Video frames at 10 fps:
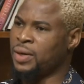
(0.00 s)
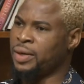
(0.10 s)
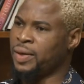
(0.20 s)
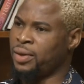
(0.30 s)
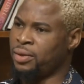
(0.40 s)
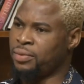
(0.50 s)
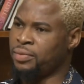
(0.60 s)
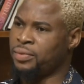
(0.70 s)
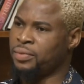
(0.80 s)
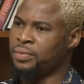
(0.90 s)
expression when it
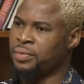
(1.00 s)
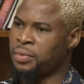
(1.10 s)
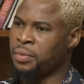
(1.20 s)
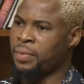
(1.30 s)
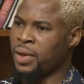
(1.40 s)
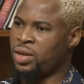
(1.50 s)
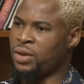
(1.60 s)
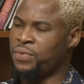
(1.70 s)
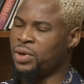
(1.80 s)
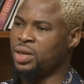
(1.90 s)
comes to movies?
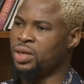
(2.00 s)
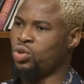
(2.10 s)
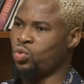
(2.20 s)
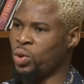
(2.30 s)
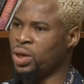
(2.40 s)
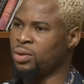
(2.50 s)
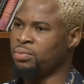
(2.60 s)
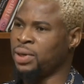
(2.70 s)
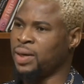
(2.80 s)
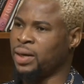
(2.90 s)
Definitely, it will.
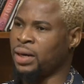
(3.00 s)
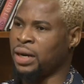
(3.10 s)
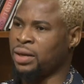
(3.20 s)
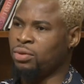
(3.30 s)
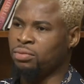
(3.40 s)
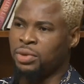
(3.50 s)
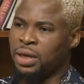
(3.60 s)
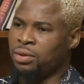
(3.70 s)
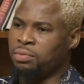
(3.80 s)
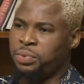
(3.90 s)
But I don't,
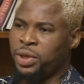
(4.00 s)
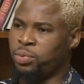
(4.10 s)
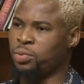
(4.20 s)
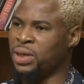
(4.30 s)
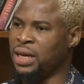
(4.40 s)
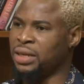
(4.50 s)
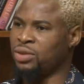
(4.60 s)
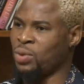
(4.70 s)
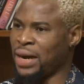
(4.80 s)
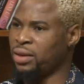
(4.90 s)
I don't pray people get
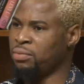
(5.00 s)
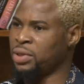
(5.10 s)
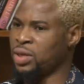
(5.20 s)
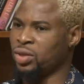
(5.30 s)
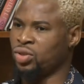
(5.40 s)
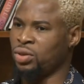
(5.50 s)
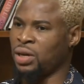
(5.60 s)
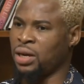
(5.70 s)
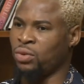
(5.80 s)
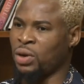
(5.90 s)
it right because
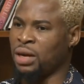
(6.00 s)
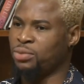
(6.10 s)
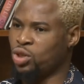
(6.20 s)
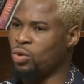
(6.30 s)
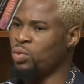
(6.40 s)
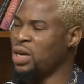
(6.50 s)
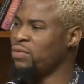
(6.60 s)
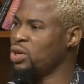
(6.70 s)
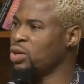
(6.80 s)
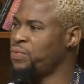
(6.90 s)
uh, I'm sure we
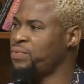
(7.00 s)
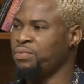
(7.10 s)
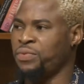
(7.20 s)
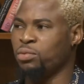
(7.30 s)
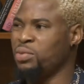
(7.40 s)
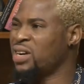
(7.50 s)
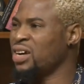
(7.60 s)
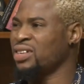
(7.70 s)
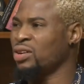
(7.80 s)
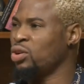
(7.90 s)
have a lot of
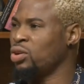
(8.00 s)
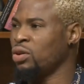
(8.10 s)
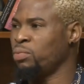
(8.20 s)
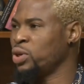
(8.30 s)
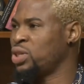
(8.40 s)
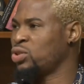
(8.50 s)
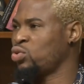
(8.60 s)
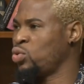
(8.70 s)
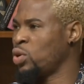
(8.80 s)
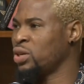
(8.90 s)
filmmakers that got a lot of budget
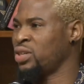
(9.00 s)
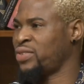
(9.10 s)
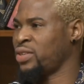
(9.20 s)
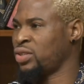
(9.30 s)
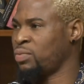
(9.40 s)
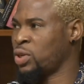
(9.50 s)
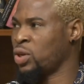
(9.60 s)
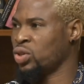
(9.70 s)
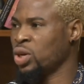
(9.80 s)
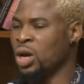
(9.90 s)
to do all these things.
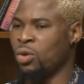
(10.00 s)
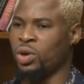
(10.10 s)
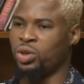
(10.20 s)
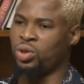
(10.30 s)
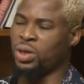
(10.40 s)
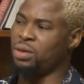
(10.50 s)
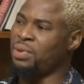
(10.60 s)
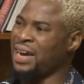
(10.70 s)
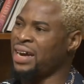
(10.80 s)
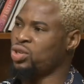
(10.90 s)
Because when you're talking
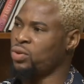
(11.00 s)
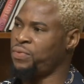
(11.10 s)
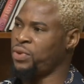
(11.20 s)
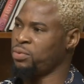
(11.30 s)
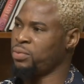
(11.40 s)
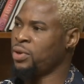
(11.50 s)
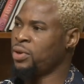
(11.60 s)
about action film,